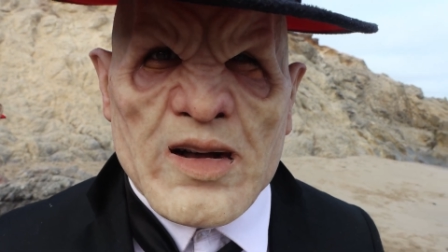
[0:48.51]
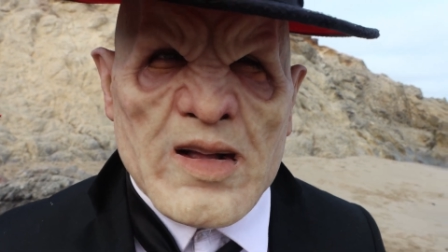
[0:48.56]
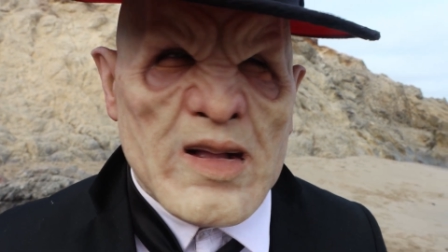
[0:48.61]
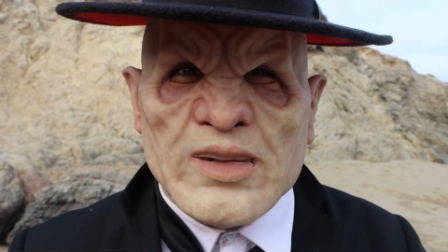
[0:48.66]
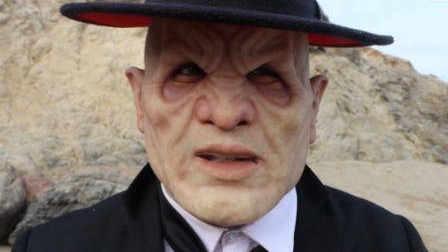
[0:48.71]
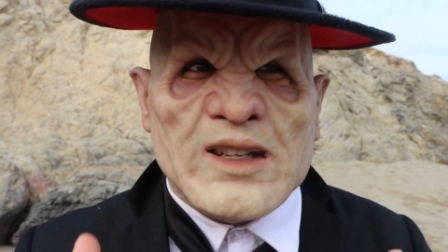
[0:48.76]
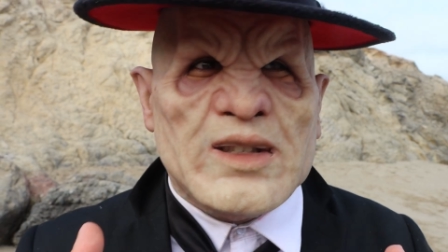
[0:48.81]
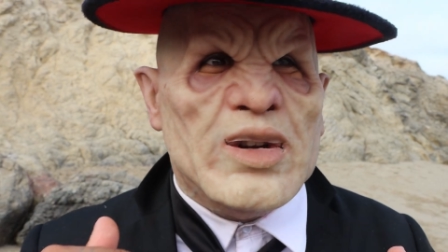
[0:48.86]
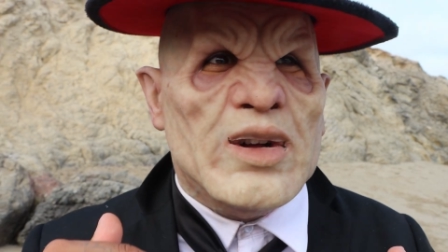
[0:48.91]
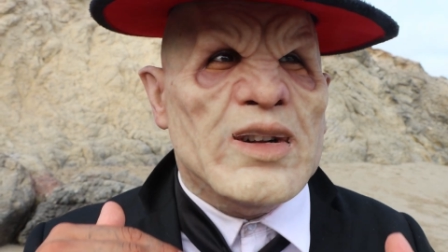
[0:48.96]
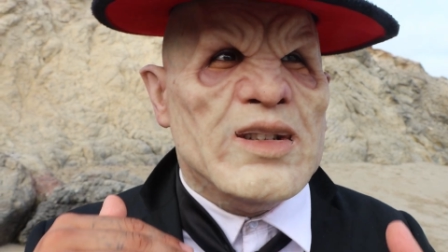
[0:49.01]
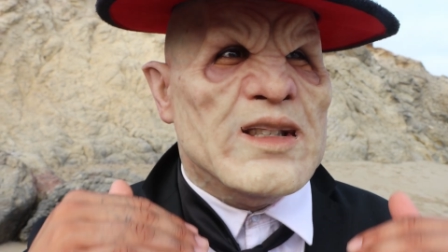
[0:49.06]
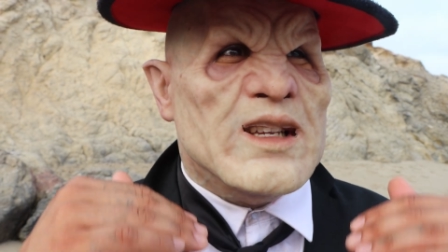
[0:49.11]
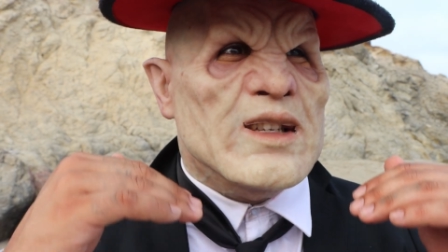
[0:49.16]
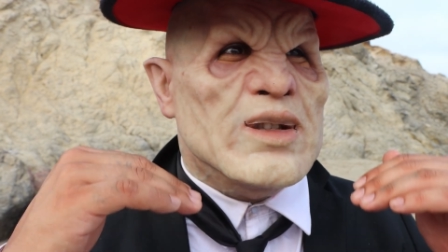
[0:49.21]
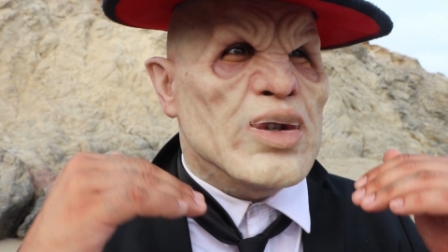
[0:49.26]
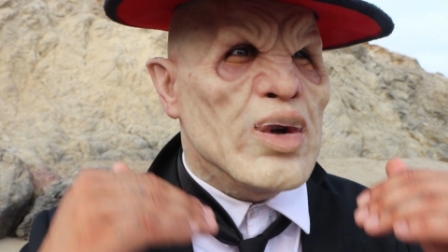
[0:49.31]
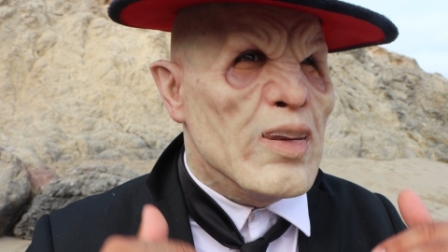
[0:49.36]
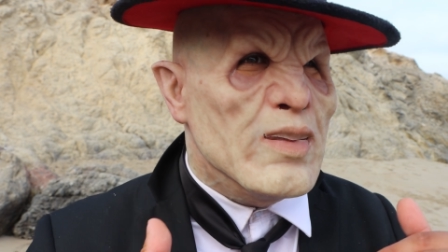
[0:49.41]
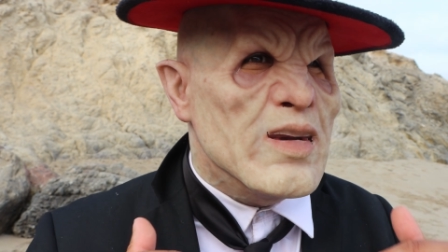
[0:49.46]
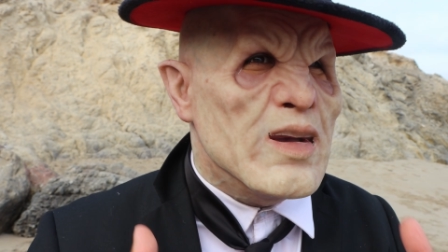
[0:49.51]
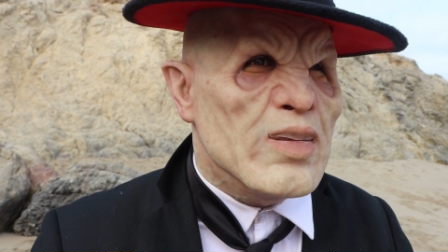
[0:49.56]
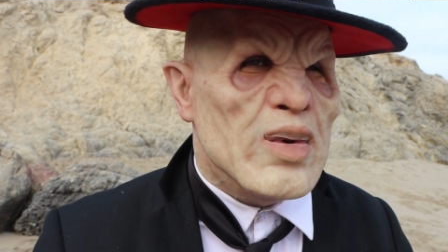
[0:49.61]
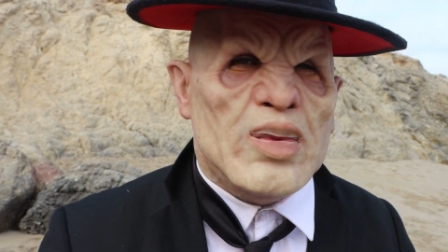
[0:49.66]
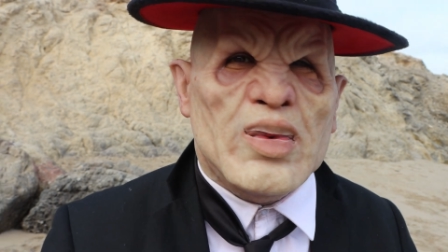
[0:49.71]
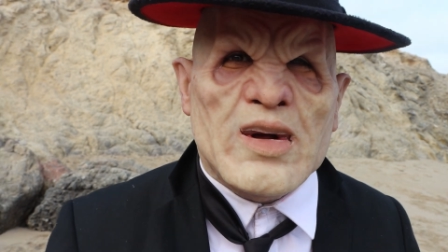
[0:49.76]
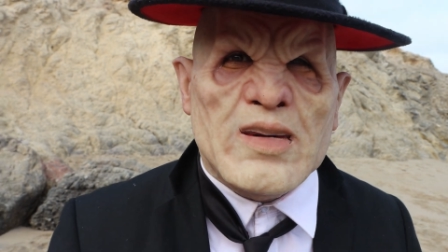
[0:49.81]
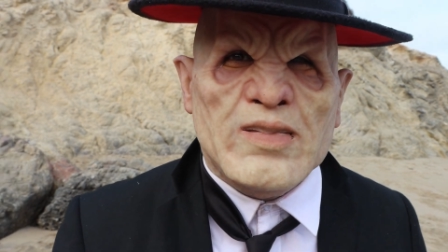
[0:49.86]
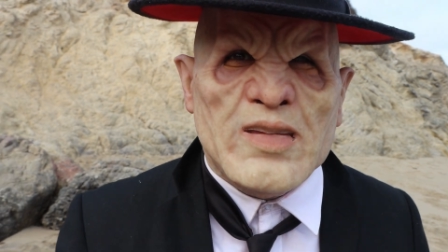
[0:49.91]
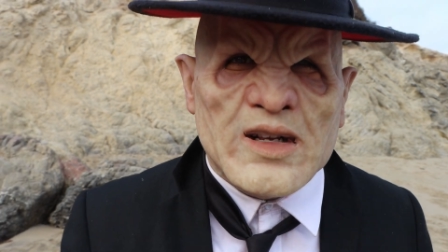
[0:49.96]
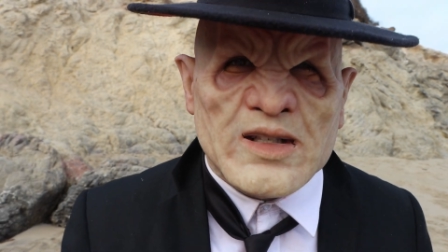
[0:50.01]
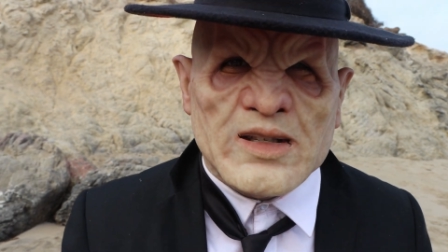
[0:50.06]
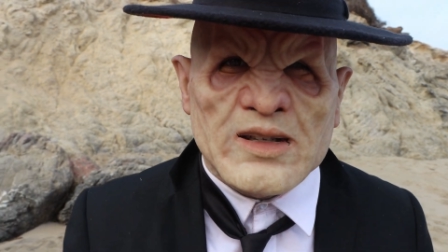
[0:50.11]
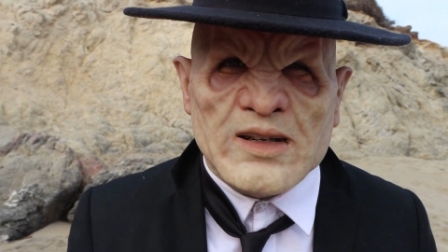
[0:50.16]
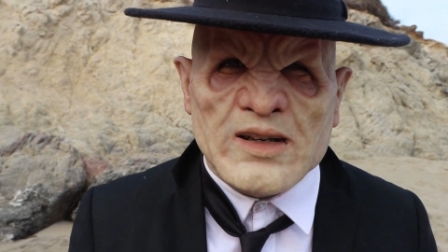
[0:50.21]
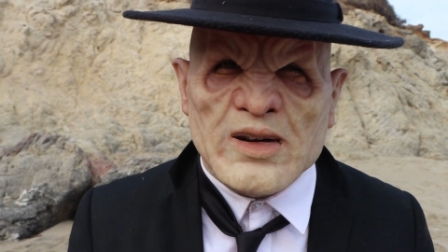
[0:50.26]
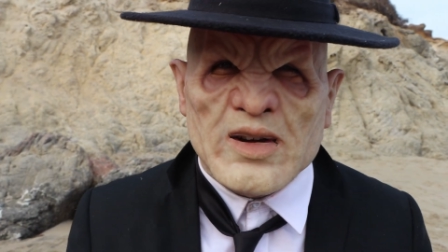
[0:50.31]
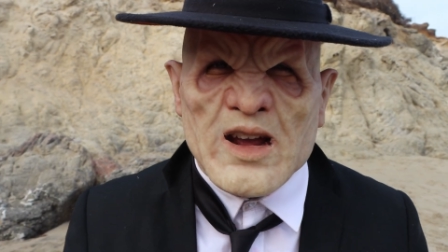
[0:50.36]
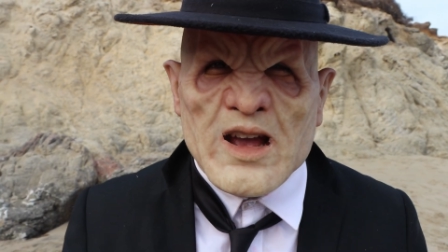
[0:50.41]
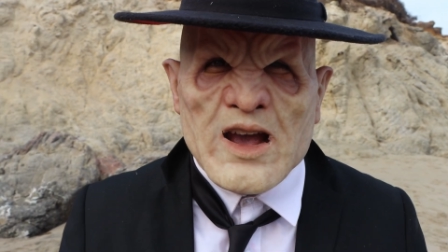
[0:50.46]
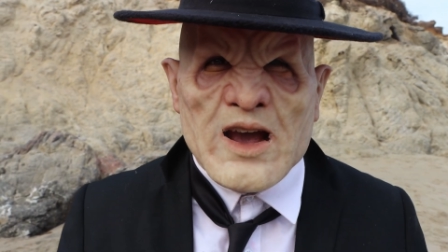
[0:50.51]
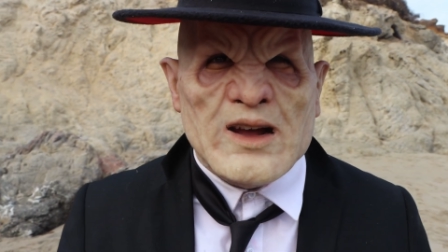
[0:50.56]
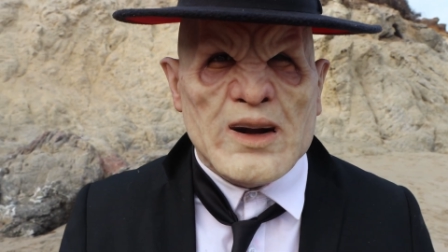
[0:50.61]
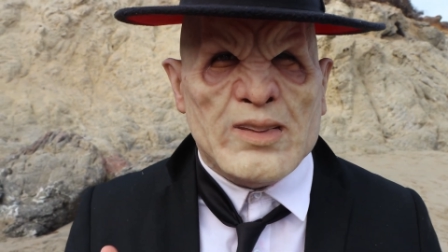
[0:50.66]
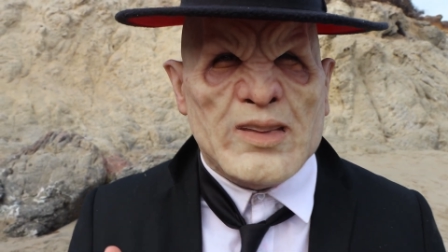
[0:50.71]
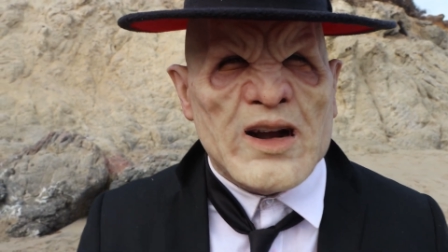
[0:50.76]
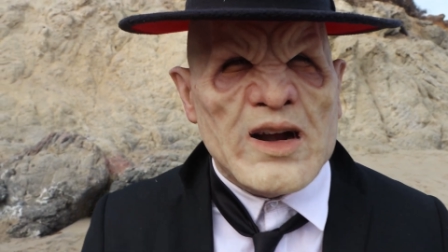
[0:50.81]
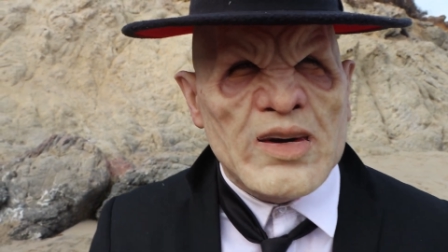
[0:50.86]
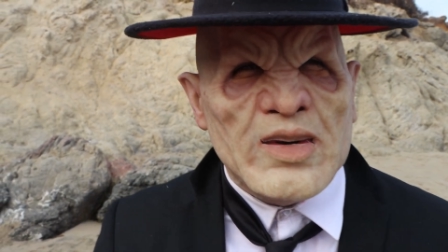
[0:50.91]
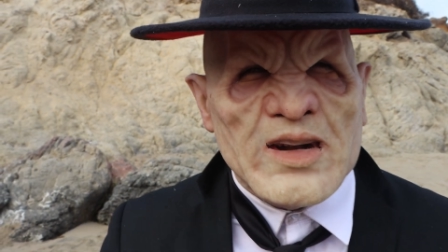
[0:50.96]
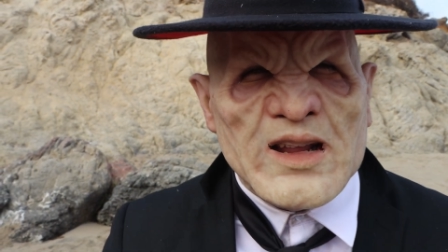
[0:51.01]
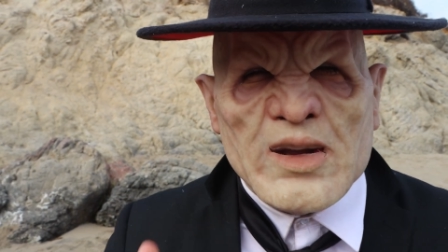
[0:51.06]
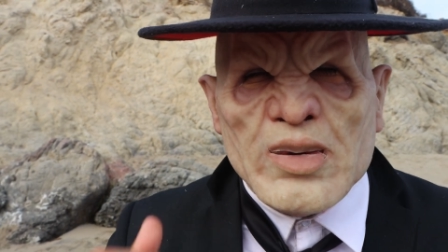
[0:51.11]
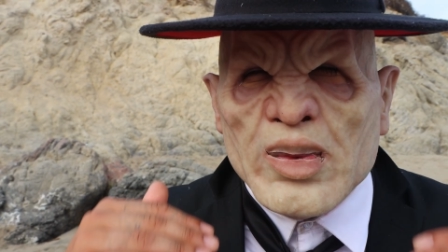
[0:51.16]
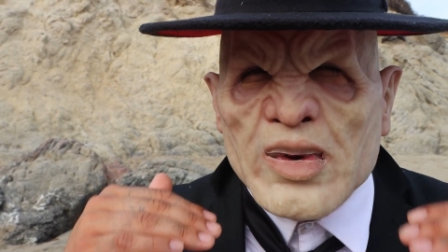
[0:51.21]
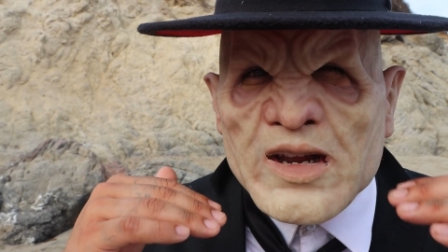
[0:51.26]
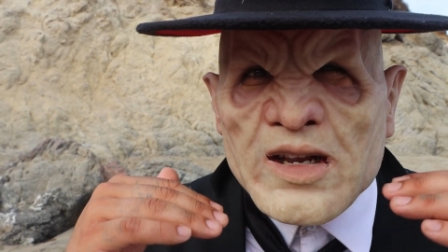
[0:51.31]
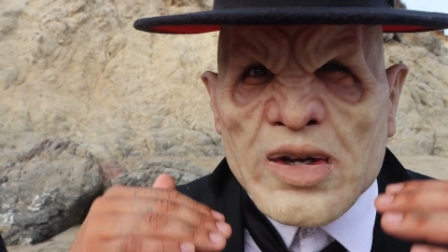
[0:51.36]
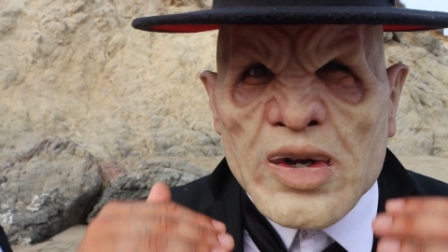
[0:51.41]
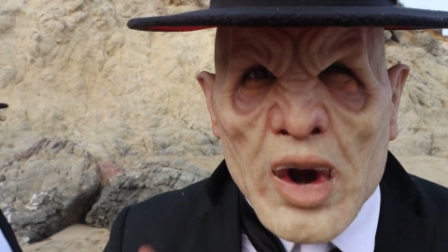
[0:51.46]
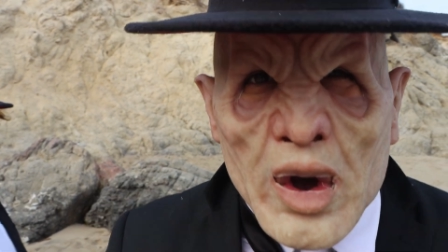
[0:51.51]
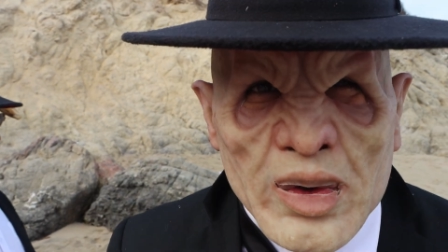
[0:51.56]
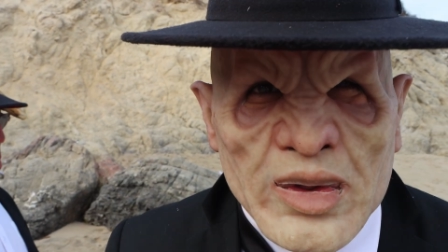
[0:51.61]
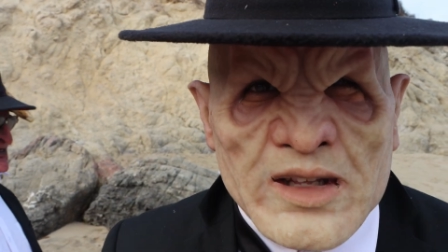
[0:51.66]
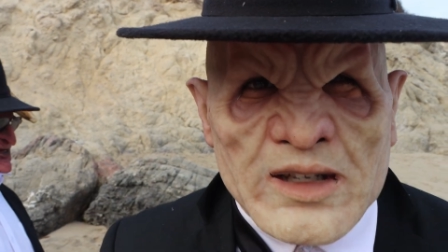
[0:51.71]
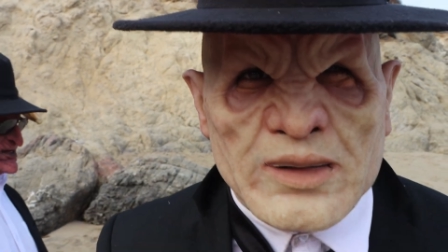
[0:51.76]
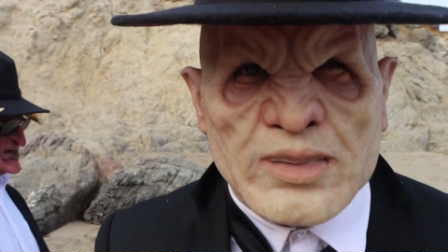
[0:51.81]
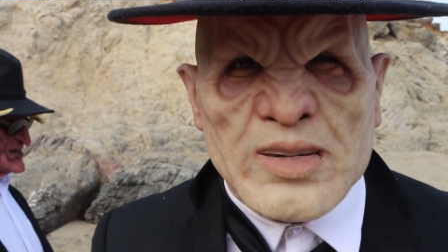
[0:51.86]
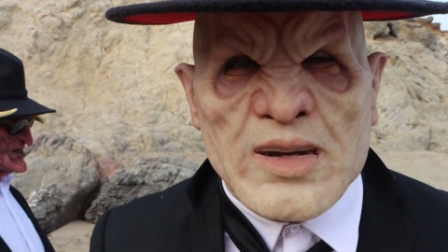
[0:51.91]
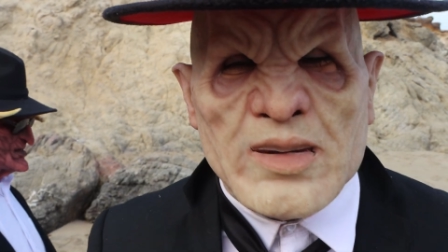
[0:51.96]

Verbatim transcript: They told us that two people went missing here, and apparently we know these